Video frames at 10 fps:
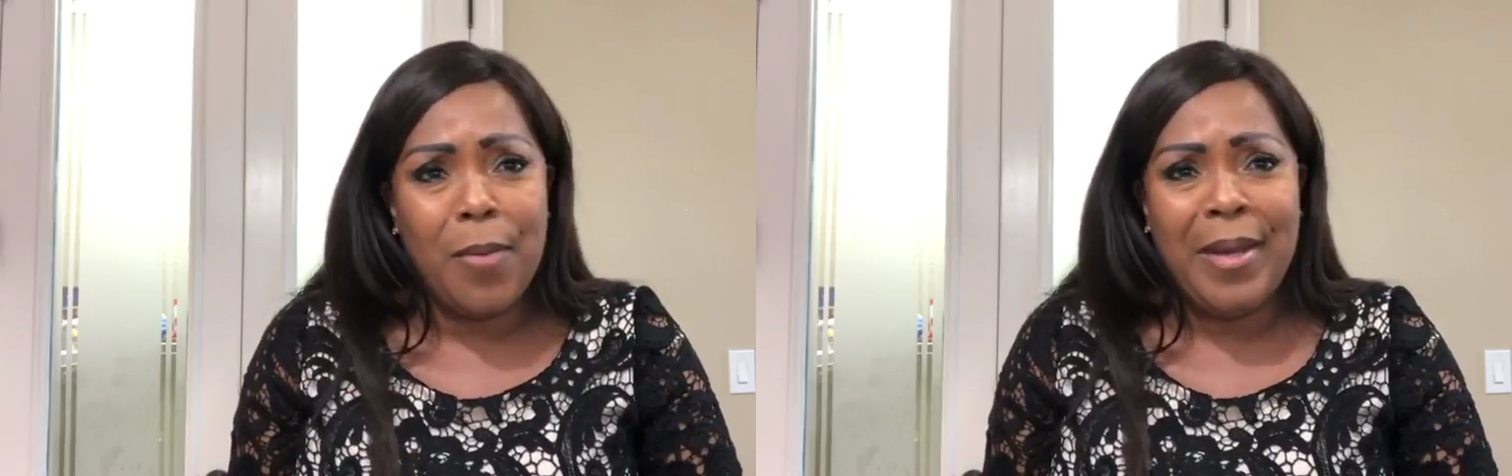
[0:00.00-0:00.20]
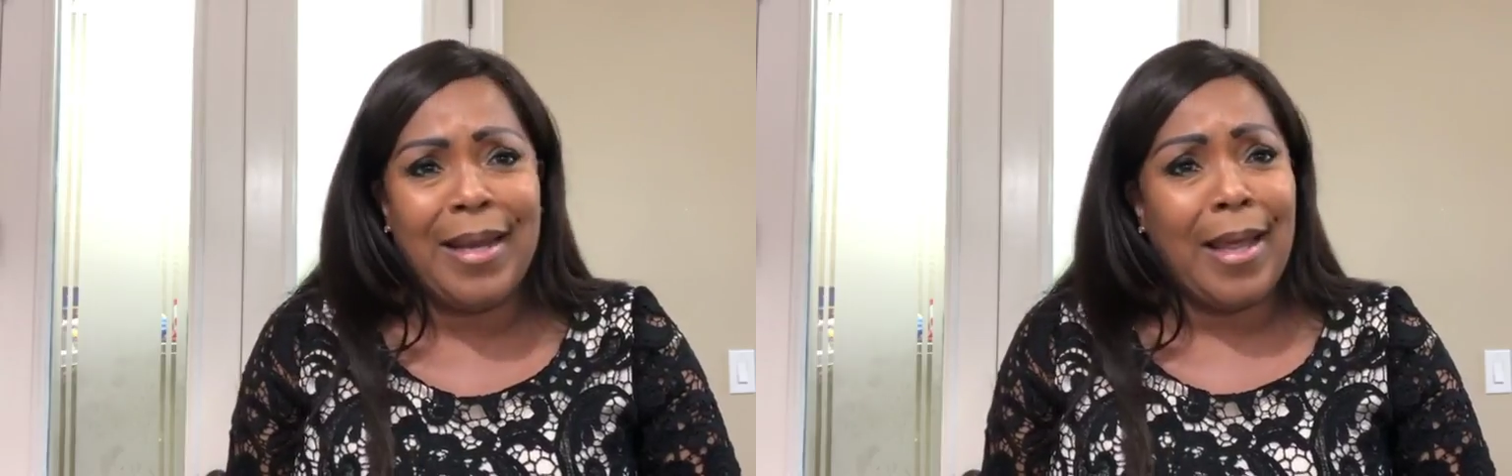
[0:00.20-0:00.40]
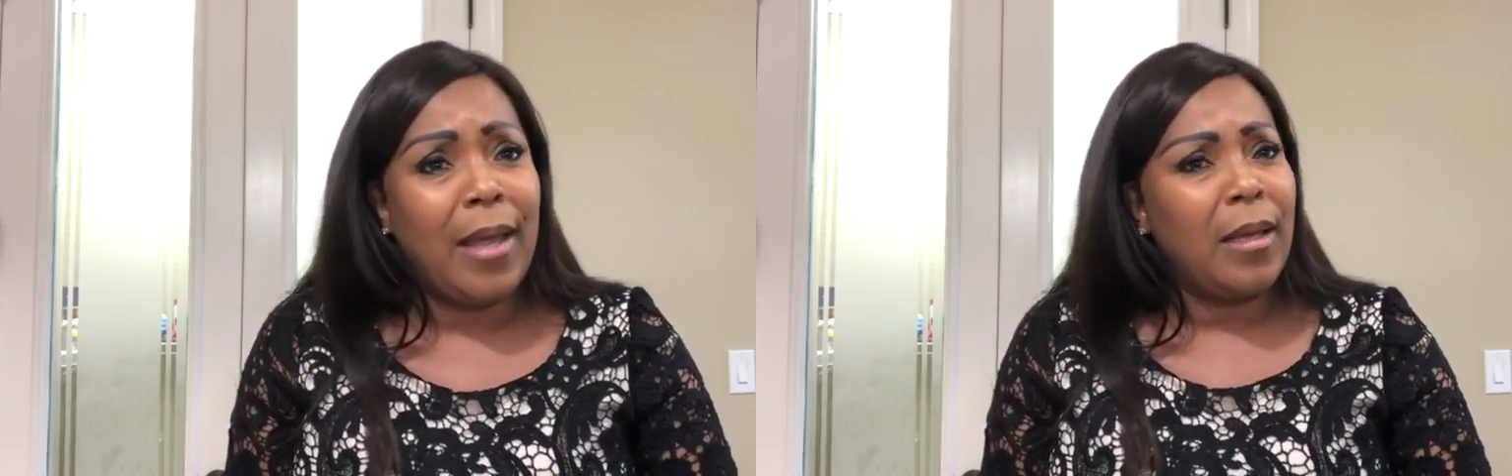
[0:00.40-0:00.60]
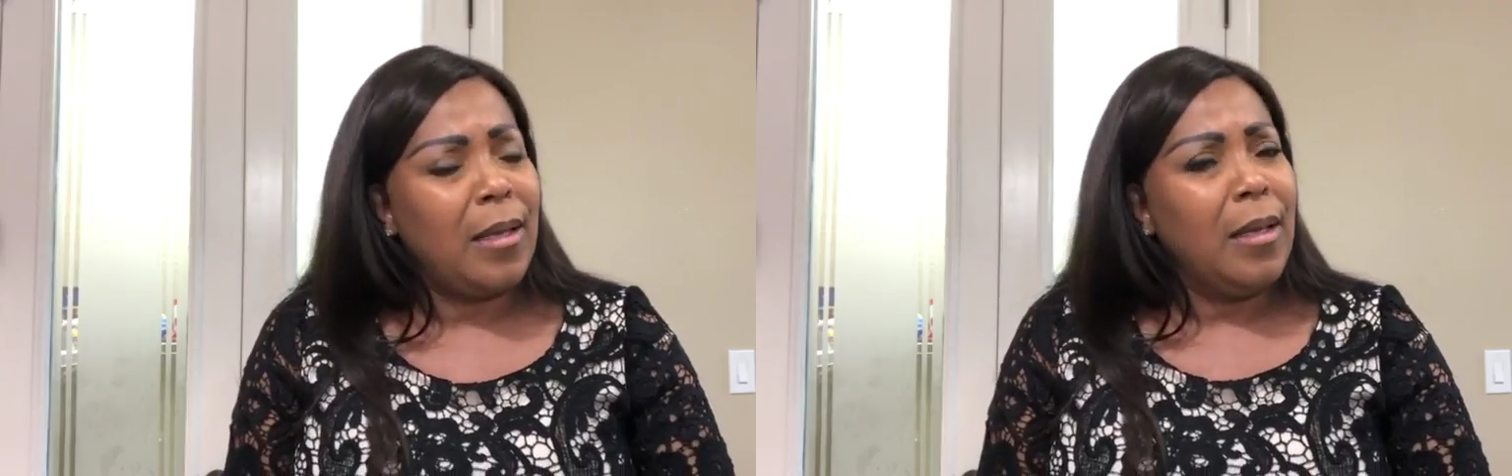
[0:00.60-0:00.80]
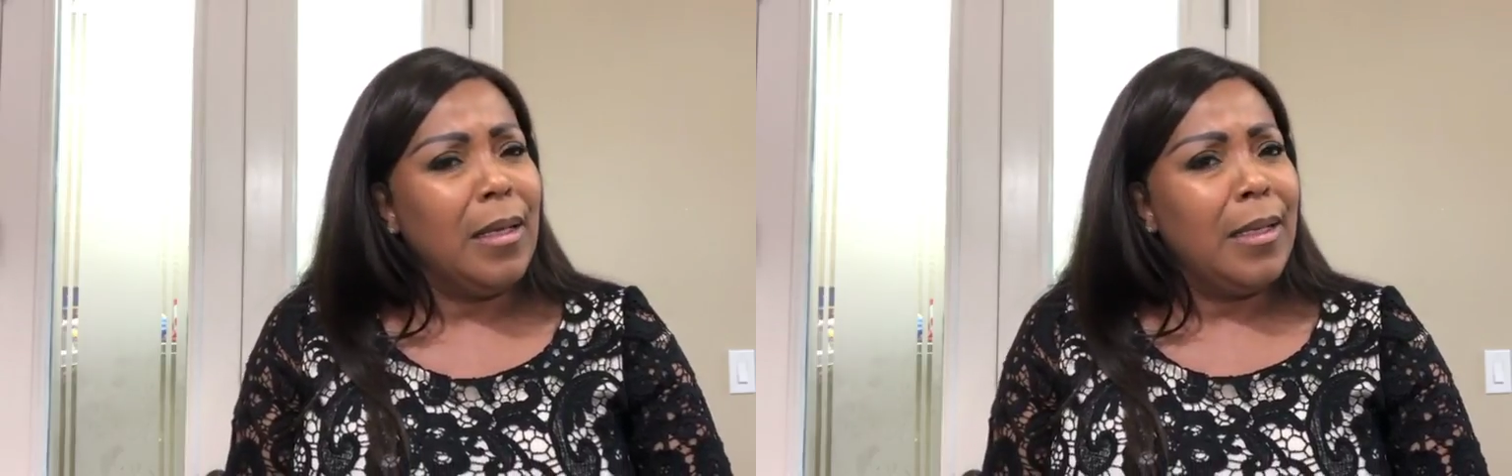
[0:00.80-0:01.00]
would be like,
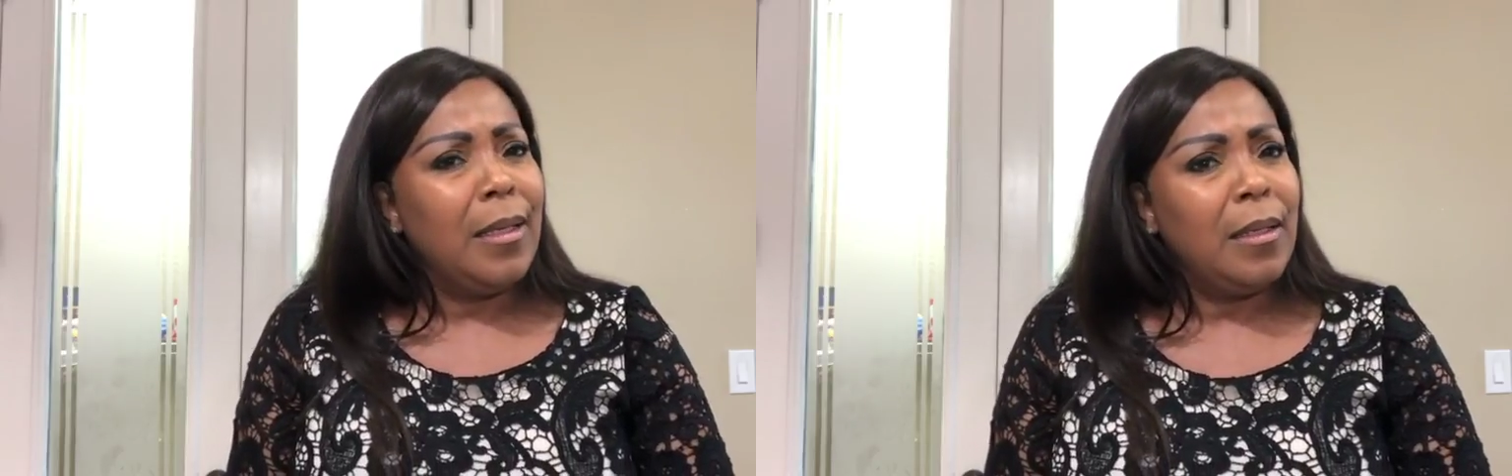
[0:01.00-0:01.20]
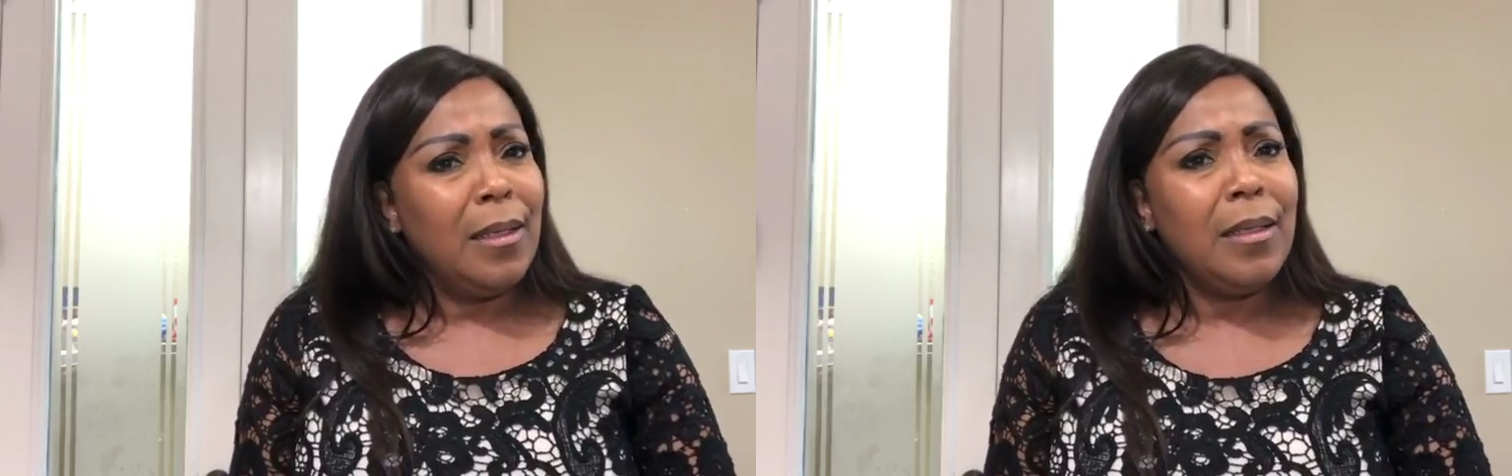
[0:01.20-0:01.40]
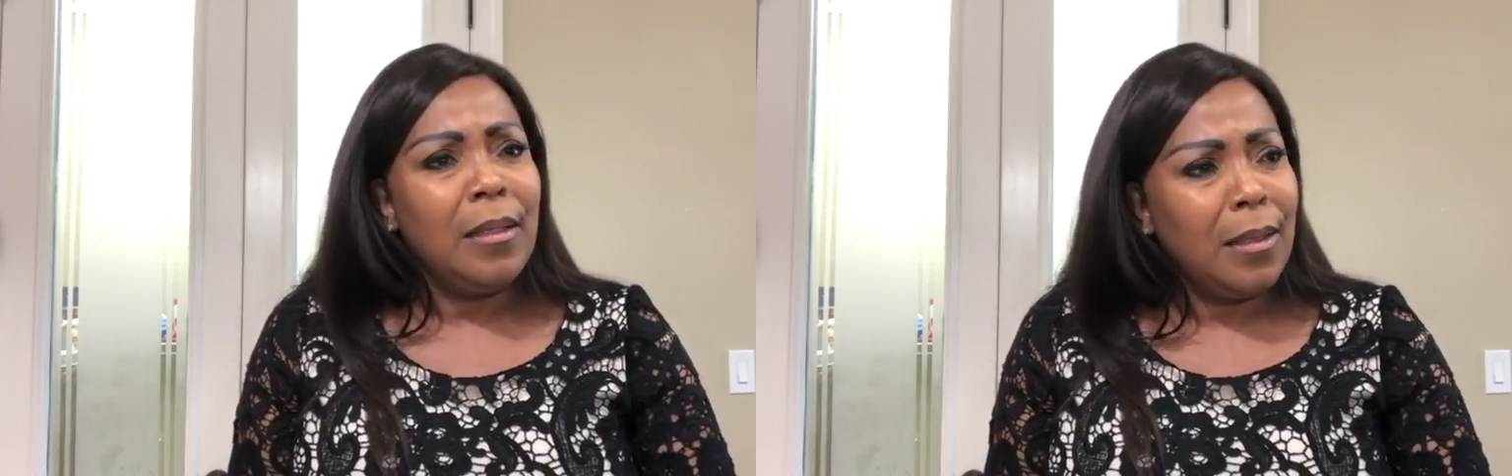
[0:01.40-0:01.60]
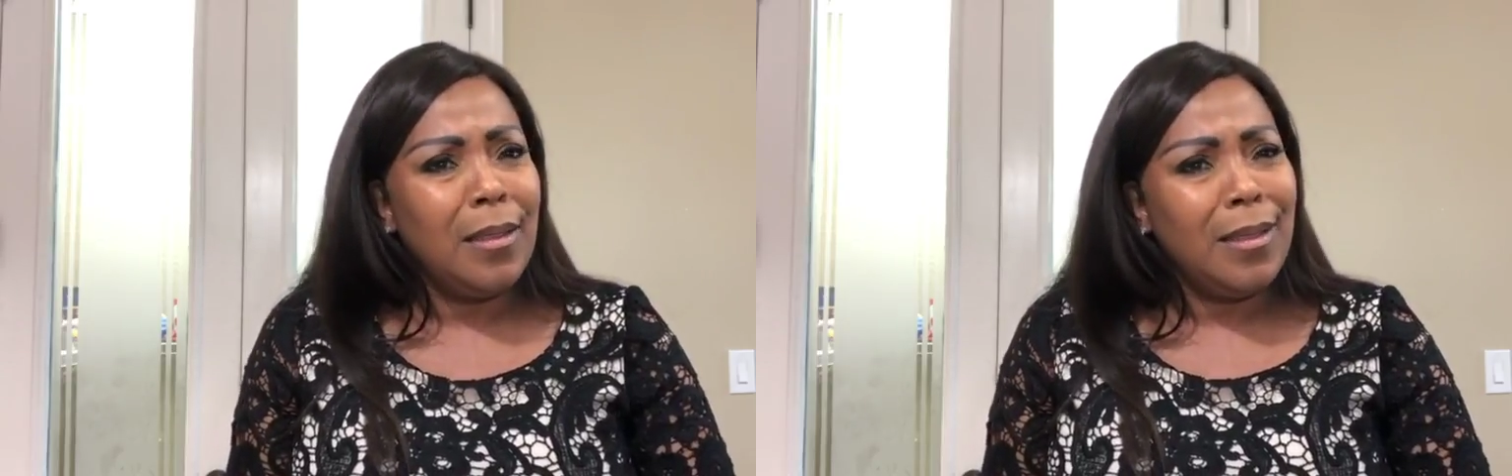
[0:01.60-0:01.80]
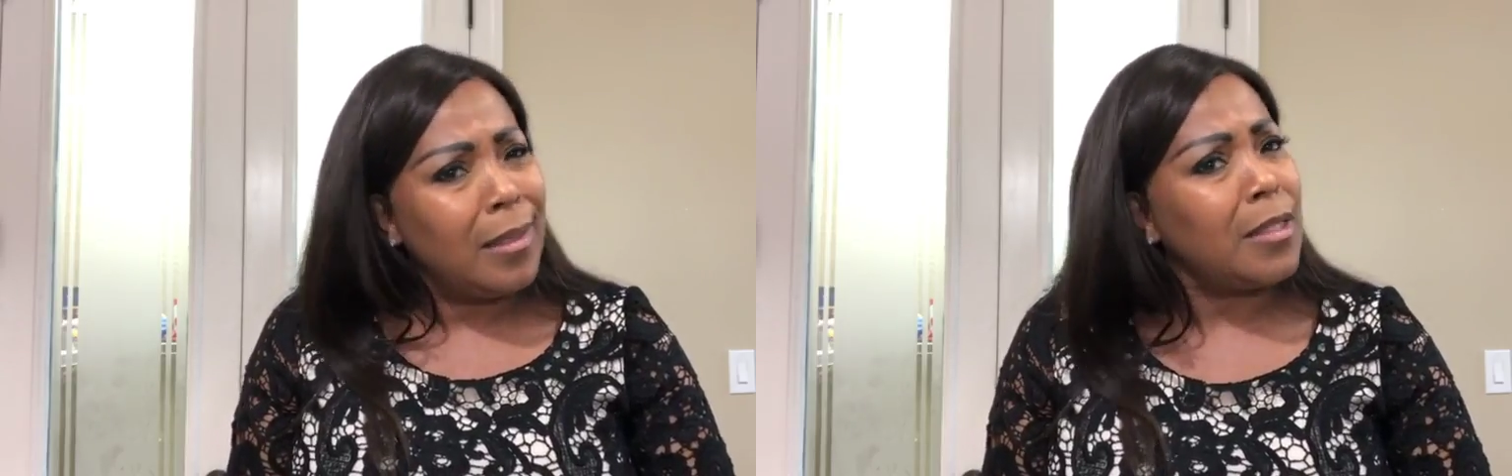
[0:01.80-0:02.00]

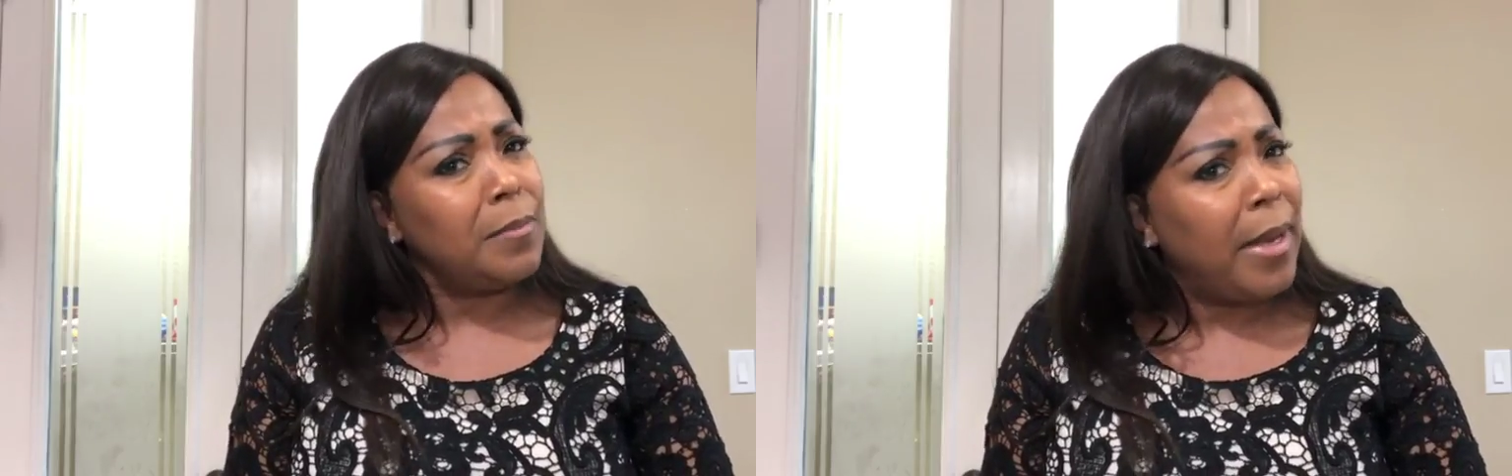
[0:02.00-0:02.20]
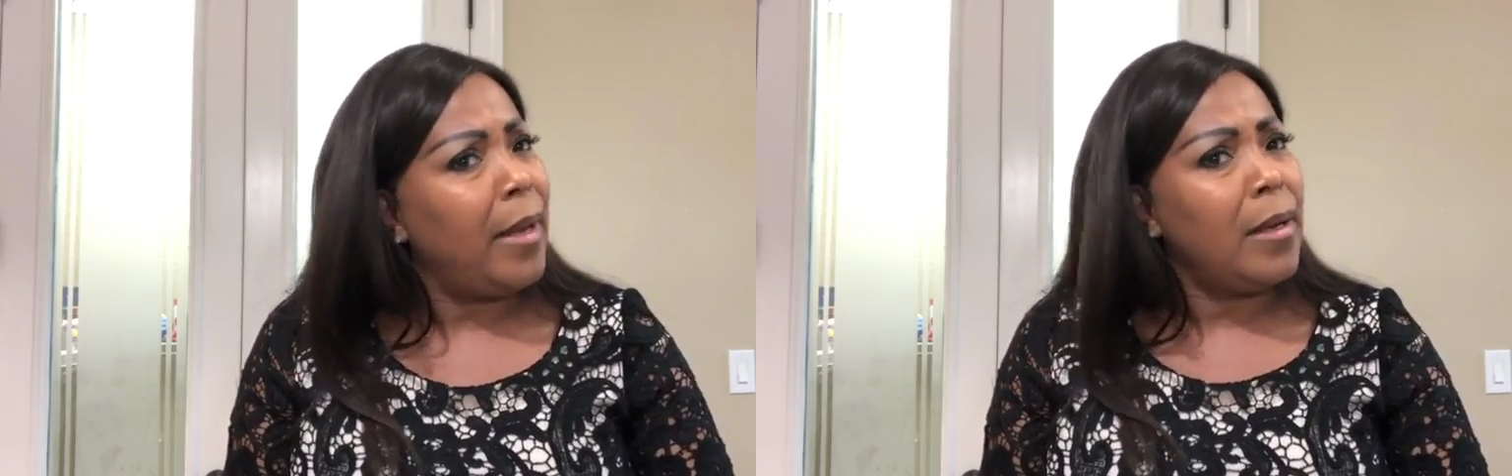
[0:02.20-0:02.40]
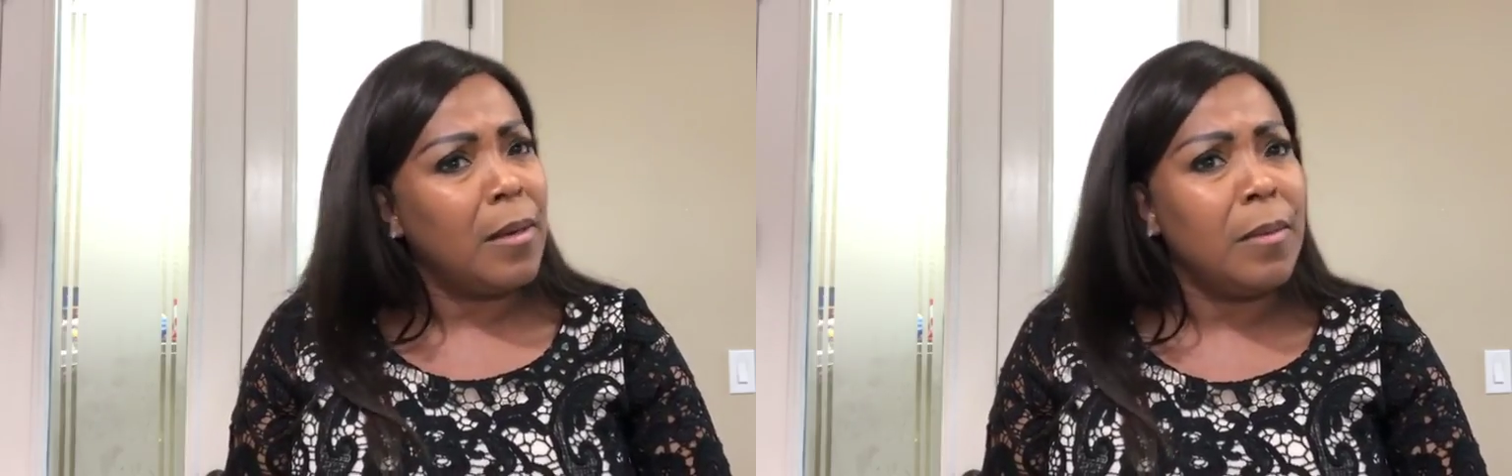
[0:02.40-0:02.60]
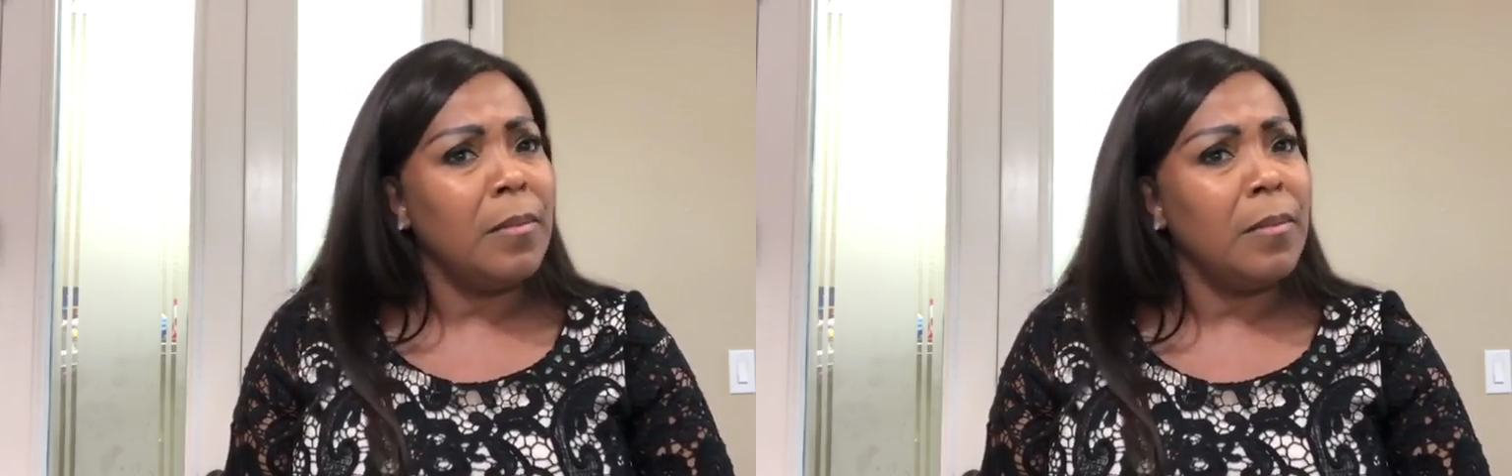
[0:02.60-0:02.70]
yes, ma'am.